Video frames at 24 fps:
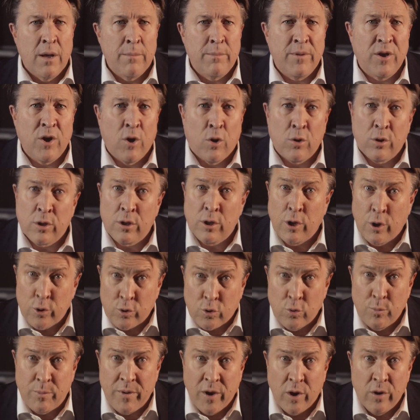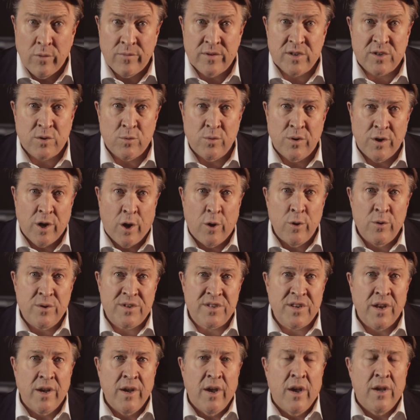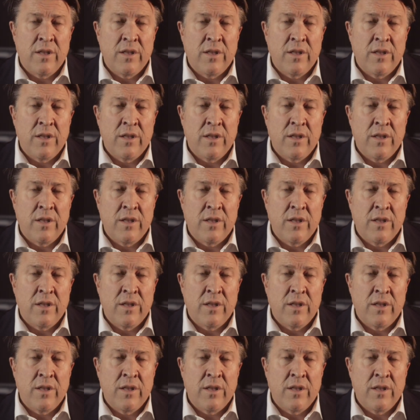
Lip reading: beyond local pelvis or nodes,